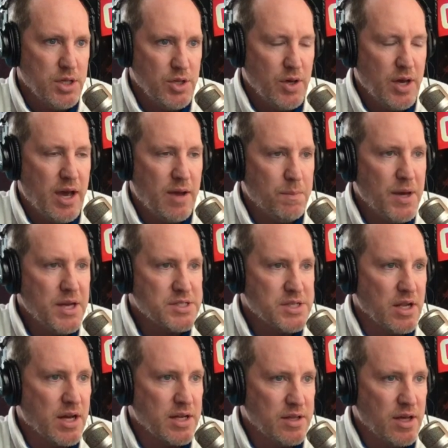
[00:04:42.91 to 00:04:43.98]
you had
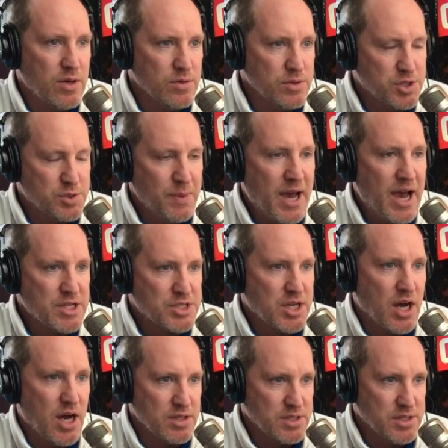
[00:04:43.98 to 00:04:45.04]
basically like that old smash
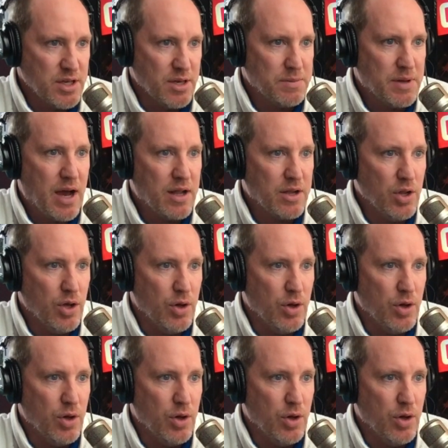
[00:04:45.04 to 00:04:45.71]
concept, high-low.